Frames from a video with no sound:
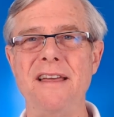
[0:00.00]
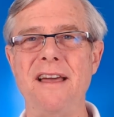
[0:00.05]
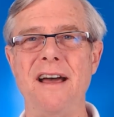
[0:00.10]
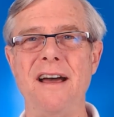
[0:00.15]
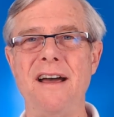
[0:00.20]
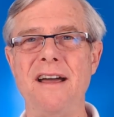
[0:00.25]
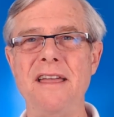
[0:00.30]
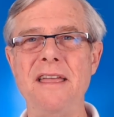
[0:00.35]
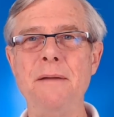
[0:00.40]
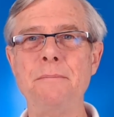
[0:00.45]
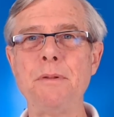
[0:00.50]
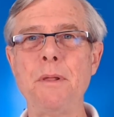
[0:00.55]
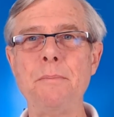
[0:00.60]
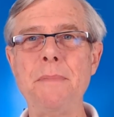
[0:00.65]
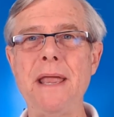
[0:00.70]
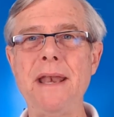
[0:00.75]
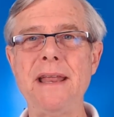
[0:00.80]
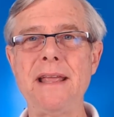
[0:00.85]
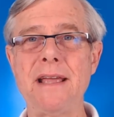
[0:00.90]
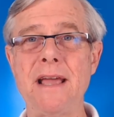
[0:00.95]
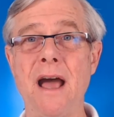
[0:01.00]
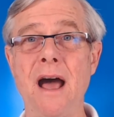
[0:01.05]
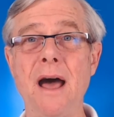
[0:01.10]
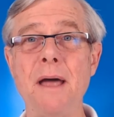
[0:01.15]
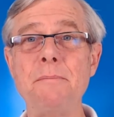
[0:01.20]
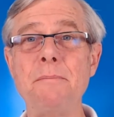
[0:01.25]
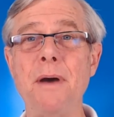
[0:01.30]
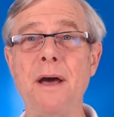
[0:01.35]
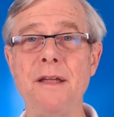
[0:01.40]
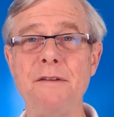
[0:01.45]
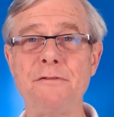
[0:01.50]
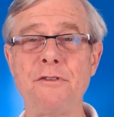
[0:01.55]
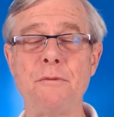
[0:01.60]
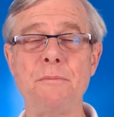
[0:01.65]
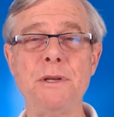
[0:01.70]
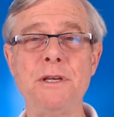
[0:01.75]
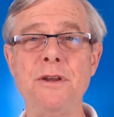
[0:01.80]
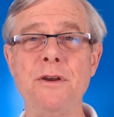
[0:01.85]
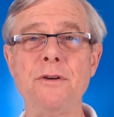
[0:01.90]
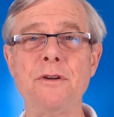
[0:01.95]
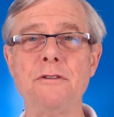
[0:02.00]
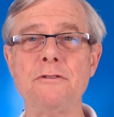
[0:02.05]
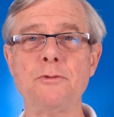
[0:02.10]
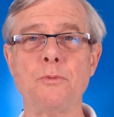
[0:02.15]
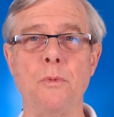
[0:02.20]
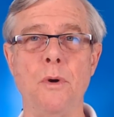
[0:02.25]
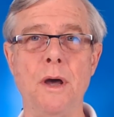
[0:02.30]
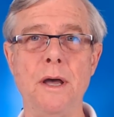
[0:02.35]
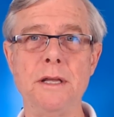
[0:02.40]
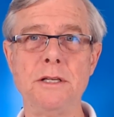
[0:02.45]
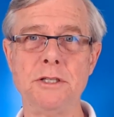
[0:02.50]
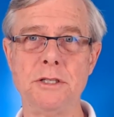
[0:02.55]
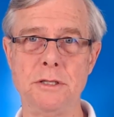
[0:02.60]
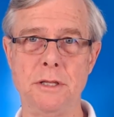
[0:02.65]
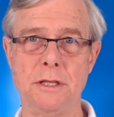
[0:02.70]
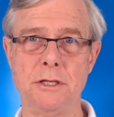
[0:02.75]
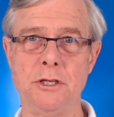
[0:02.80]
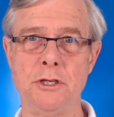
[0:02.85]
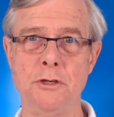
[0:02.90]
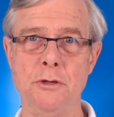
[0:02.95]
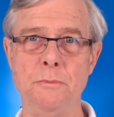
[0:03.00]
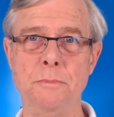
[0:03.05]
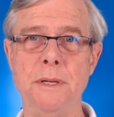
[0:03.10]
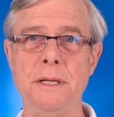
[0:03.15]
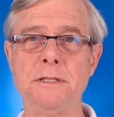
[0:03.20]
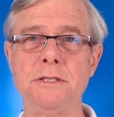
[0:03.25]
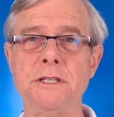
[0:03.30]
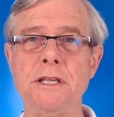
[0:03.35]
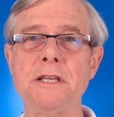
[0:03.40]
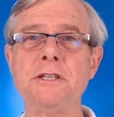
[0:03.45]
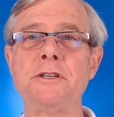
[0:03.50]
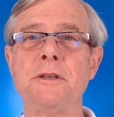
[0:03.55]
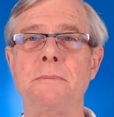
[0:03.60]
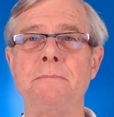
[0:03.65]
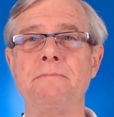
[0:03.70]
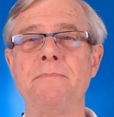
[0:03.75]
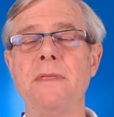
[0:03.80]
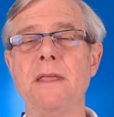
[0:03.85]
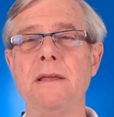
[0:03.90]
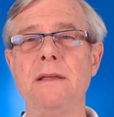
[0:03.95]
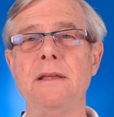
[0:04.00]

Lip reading: Implementing Kanban for materials was the two-bin system.